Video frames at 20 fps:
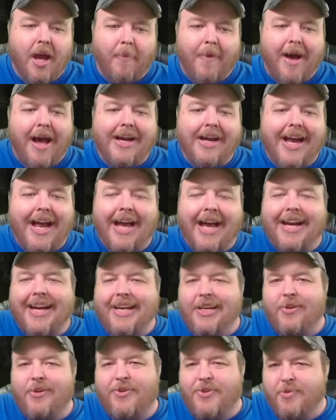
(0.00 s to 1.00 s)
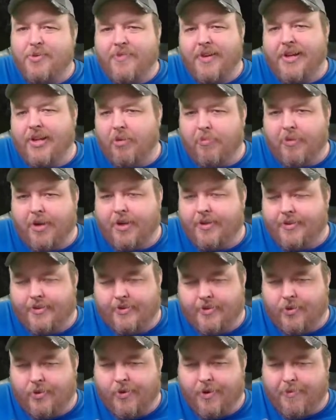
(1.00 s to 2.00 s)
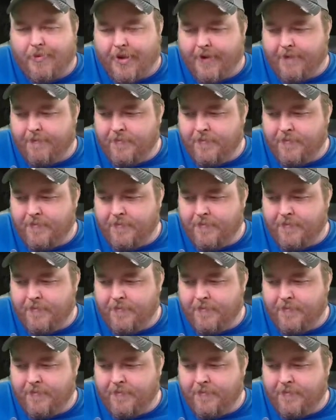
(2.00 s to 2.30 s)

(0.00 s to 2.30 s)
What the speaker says: I got a YouTube video, bud. Don't worry about it.